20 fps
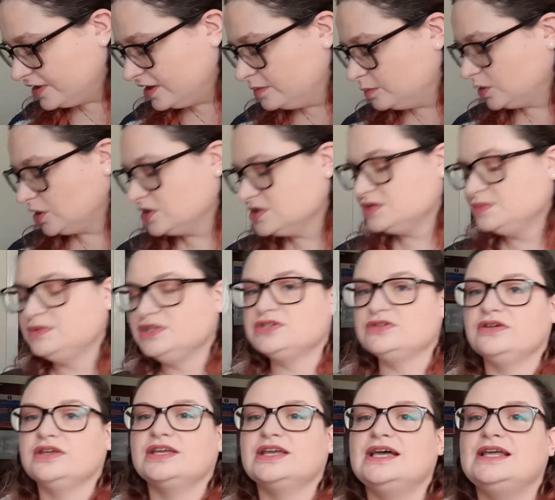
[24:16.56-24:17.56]
I'm going to be
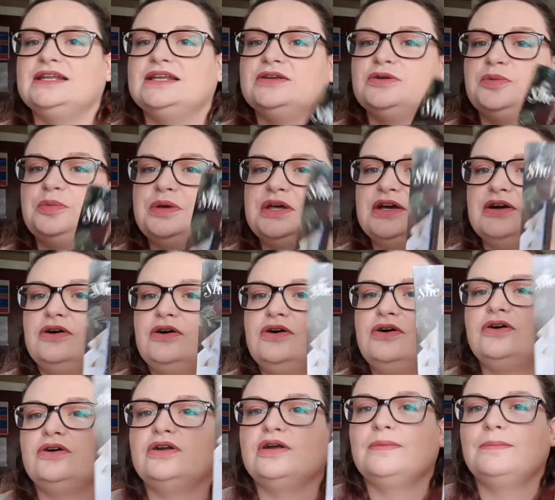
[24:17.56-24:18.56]
doing a little bit
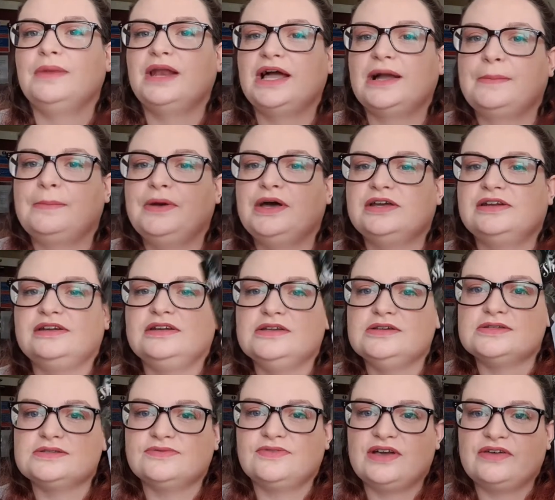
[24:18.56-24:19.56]
on Blackbird
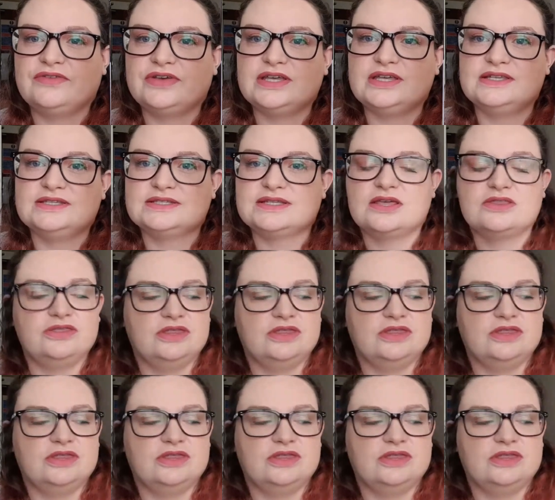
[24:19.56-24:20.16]
Loose Feathers,